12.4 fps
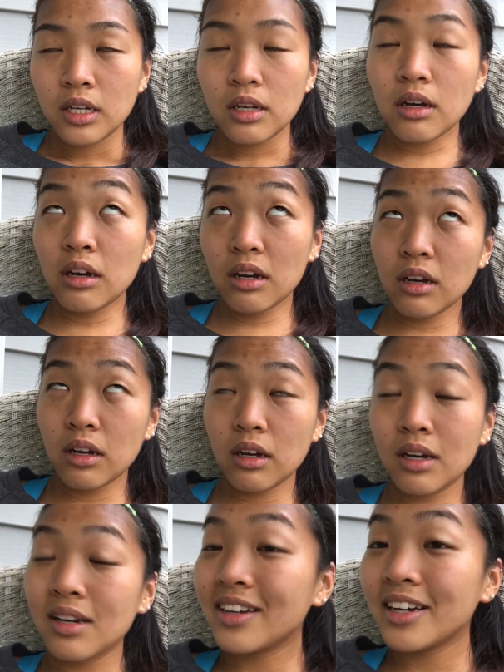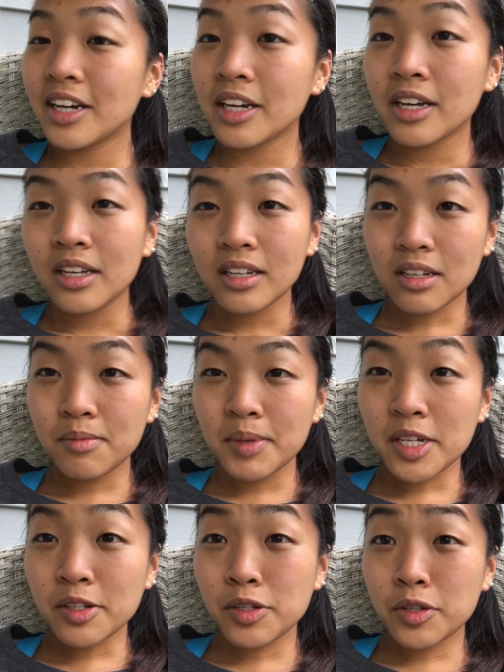Gotta
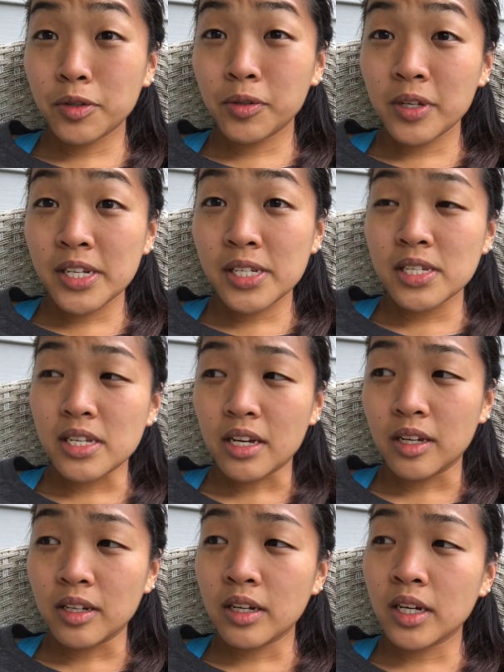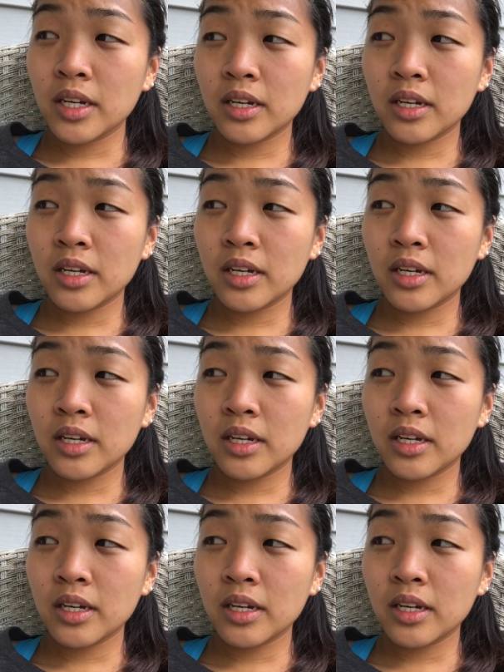make a to-do list and